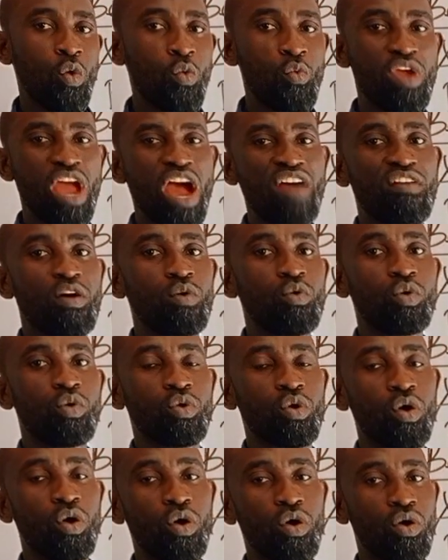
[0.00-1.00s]
we have what we
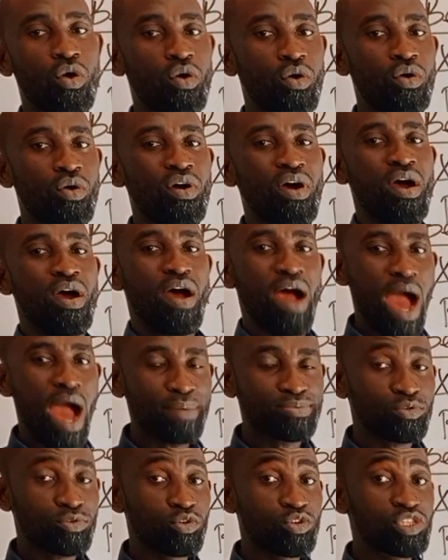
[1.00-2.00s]
call
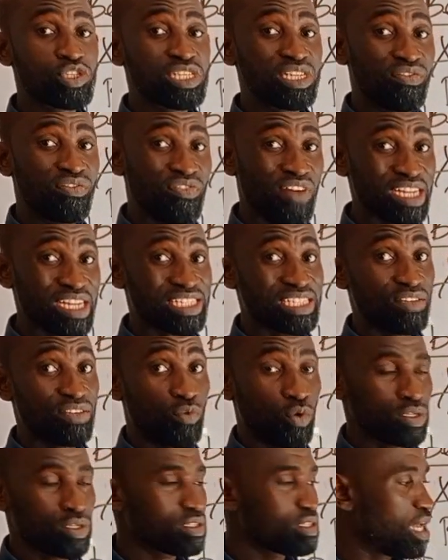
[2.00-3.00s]
absolute refractive
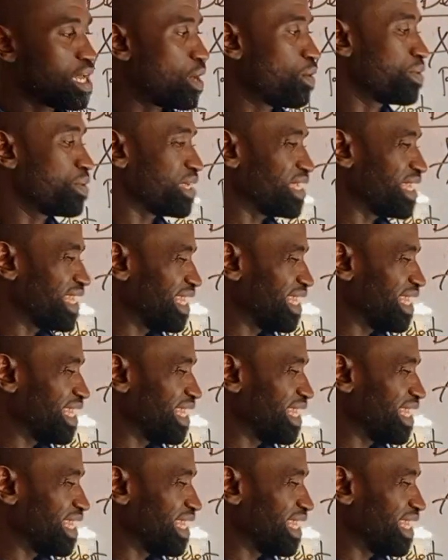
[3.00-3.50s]
what now?